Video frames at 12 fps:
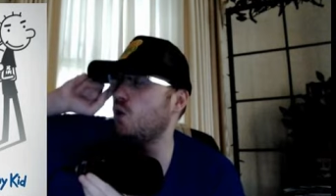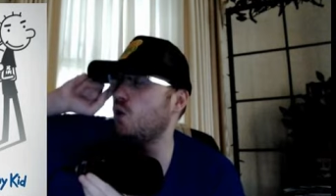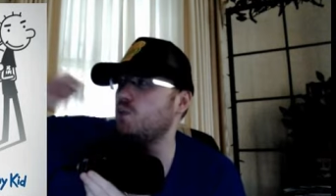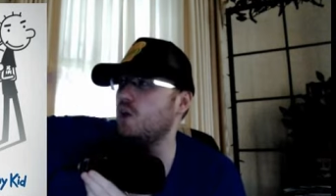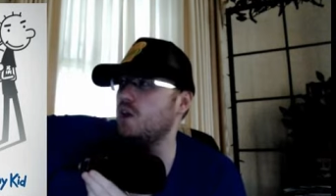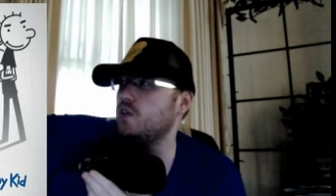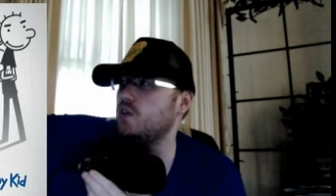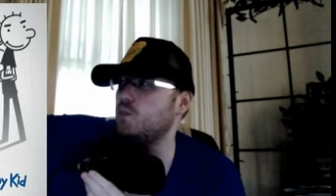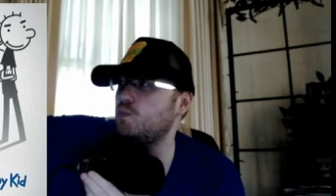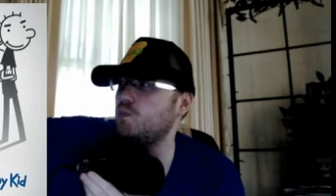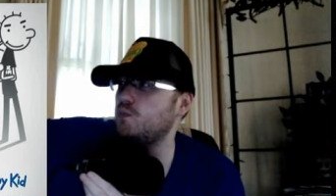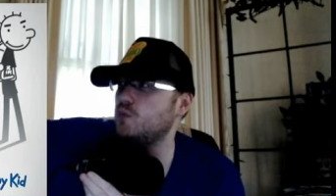brother,
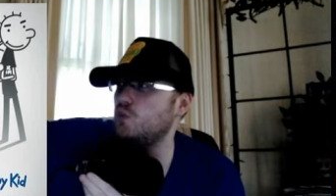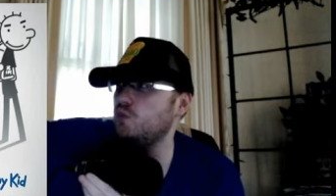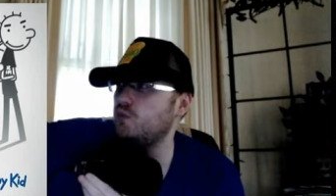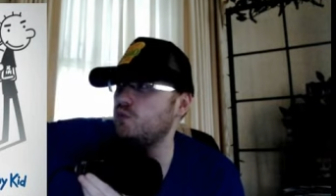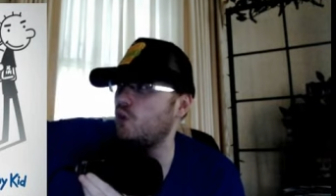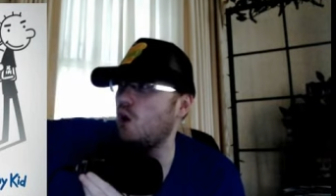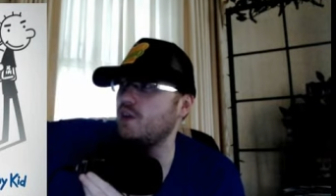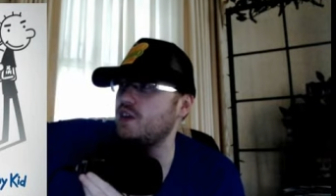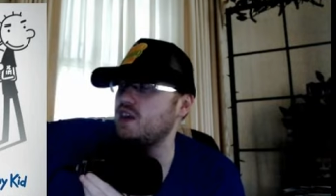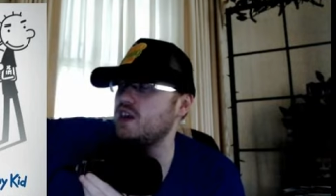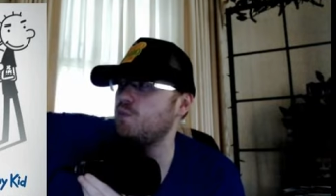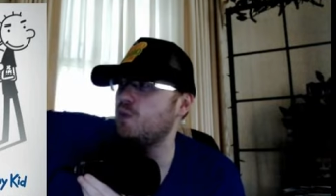you saw that
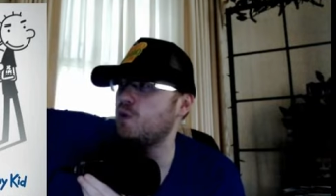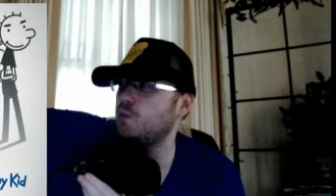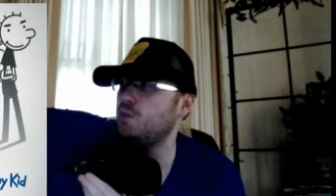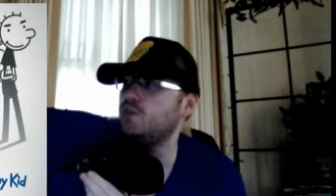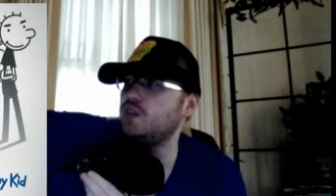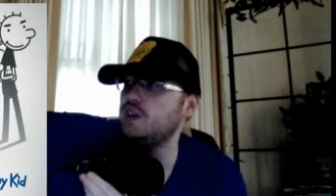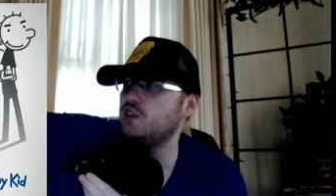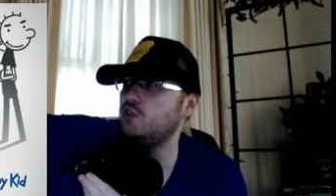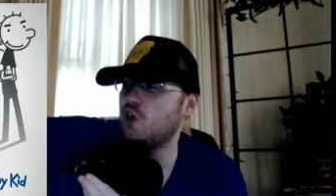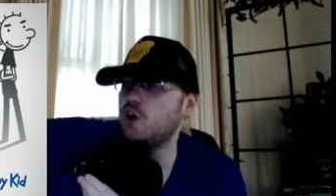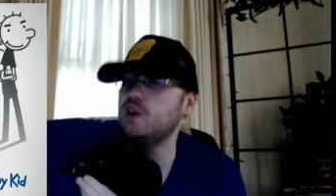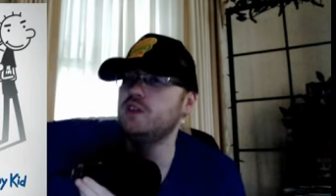he purposely
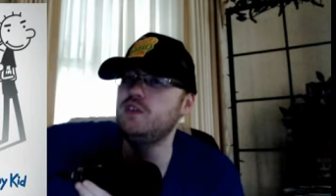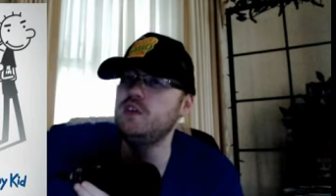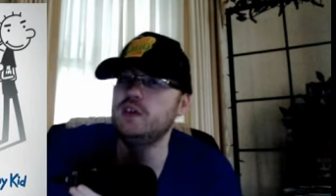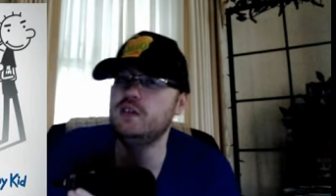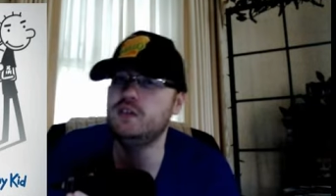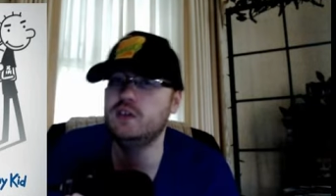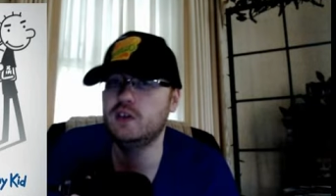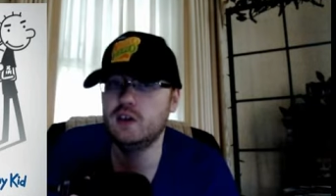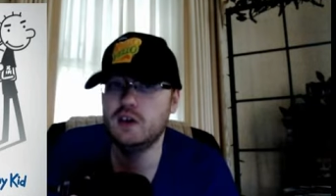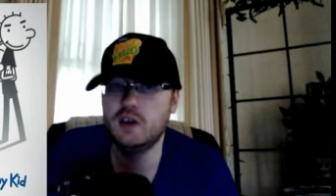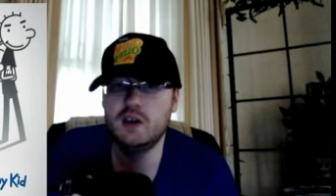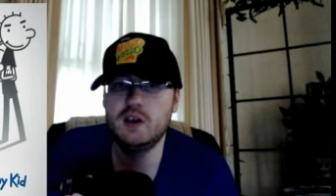started this,
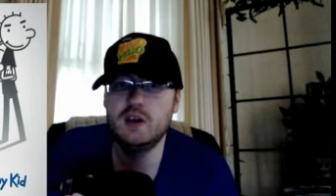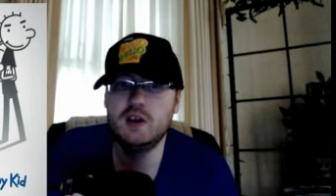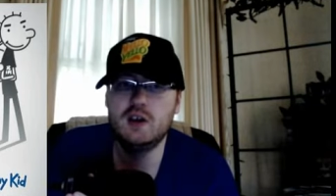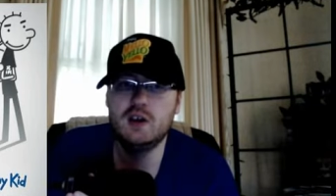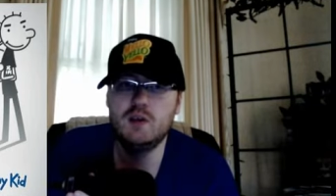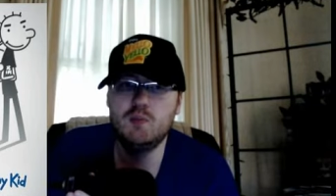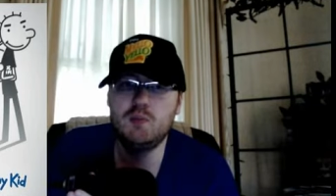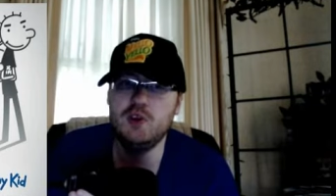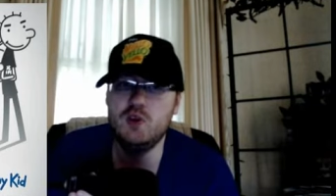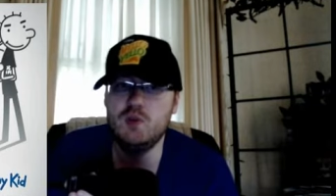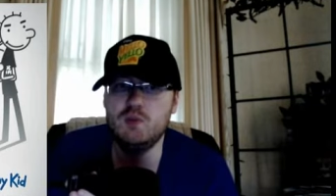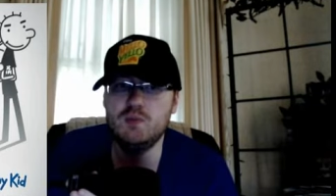but you
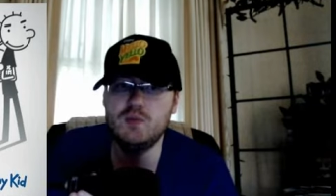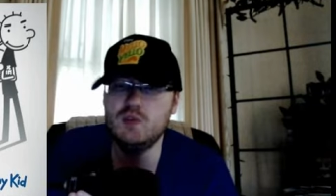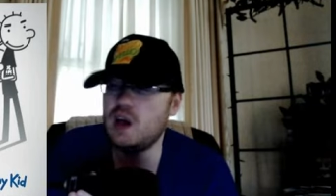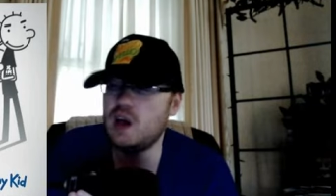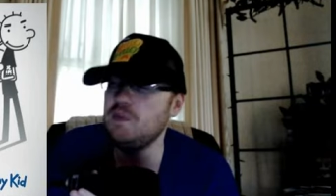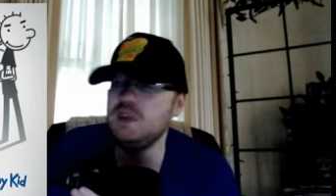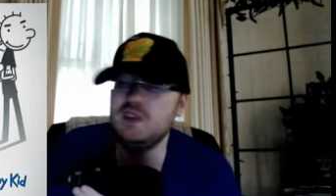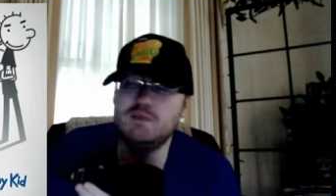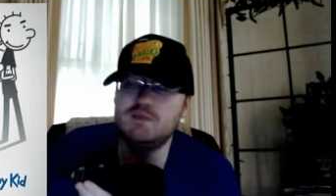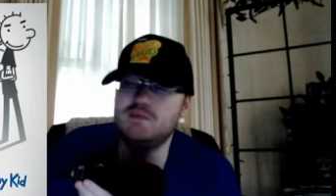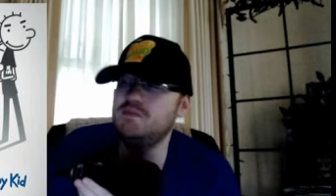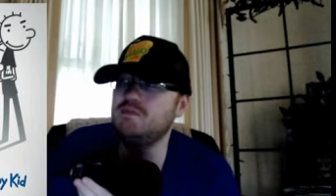don't, I mean,
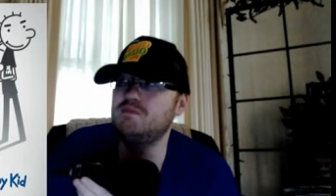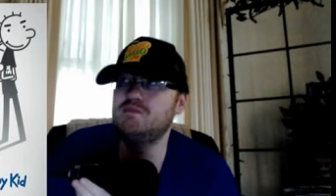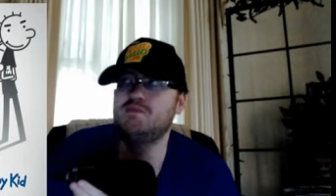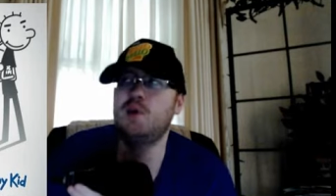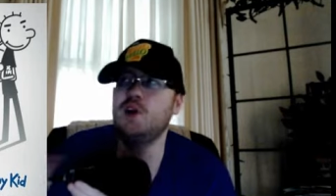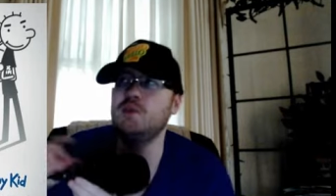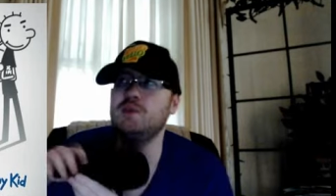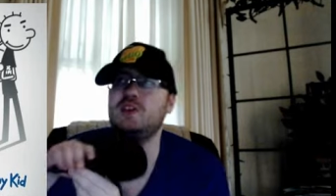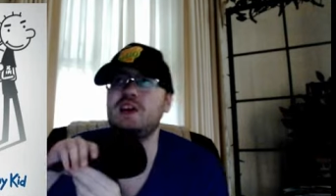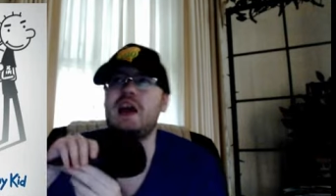part of me's like, I